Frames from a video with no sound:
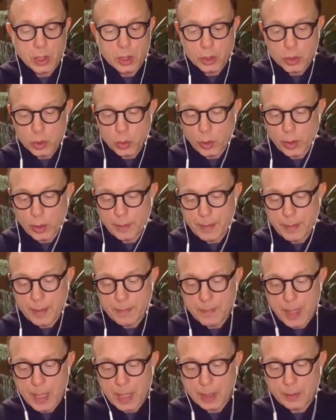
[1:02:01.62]
Joy may
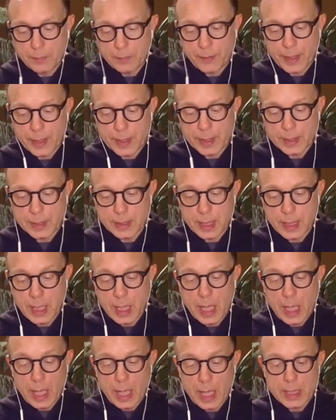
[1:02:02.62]
manifest
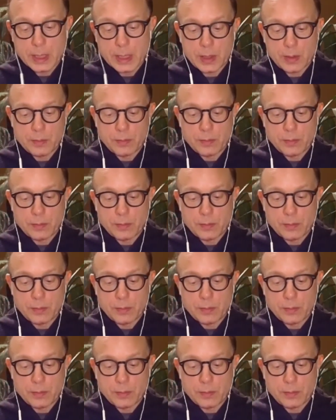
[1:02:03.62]
as the